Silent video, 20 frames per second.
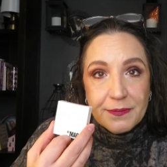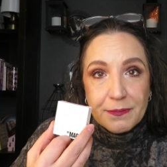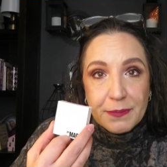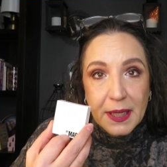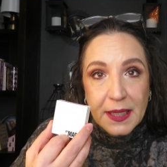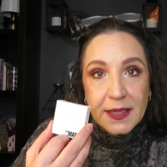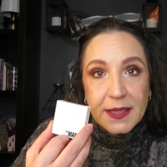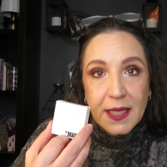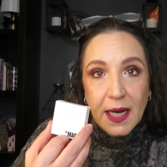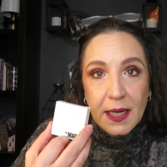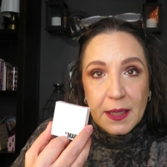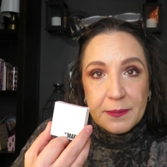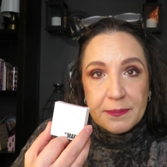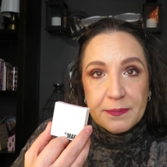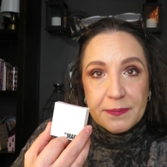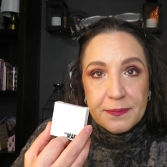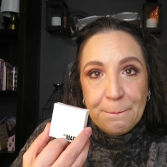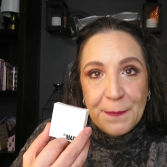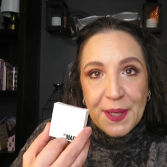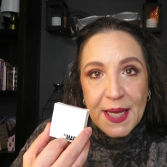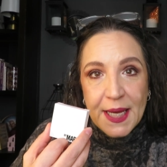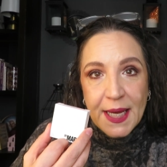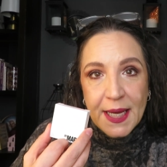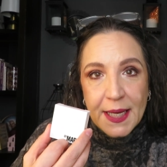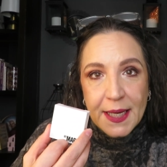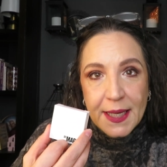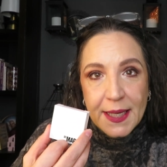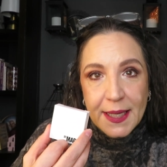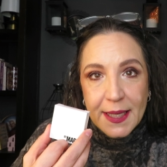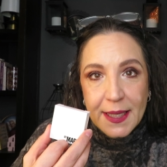Big time.
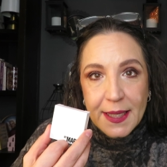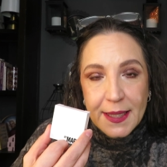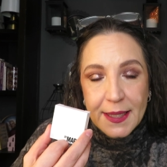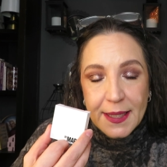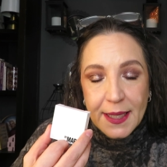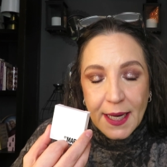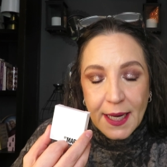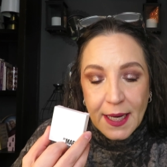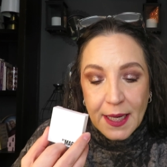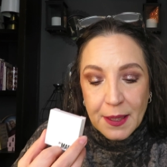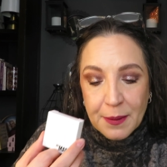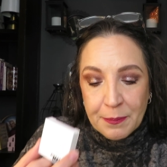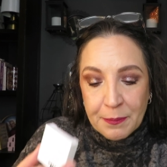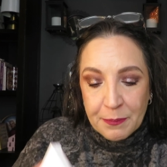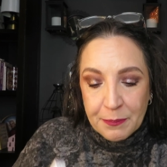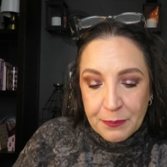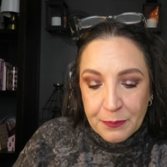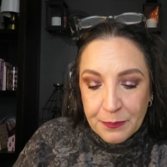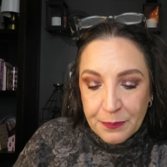Big time.